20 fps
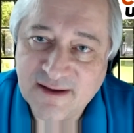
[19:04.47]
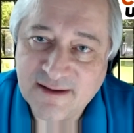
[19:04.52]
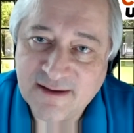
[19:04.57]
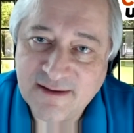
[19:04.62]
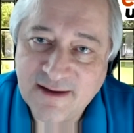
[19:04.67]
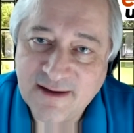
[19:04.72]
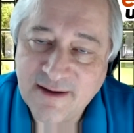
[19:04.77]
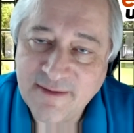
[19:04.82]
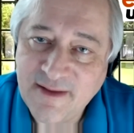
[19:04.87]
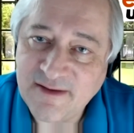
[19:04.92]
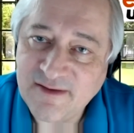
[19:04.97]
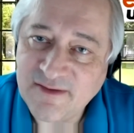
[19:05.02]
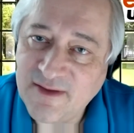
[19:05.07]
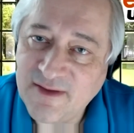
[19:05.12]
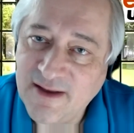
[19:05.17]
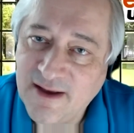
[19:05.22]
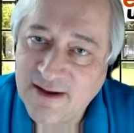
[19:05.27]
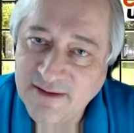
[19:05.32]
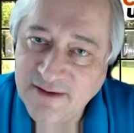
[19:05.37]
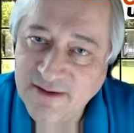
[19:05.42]
And now that's
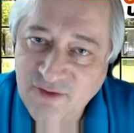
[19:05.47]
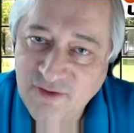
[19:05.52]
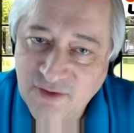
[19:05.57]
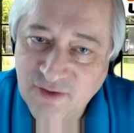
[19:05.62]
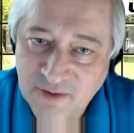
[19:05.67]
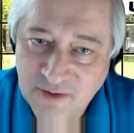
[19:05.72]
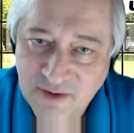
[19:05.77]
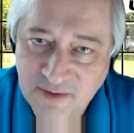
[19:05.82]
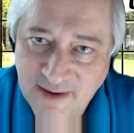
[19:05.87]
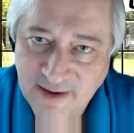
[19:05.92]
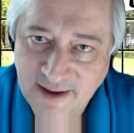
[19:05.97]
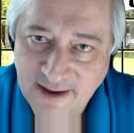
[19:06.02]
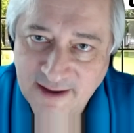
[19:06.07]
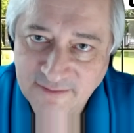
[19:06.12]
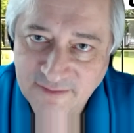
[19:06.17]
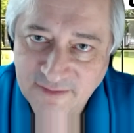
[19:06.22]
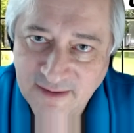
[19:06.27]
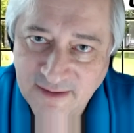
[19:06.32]
the only tool you have.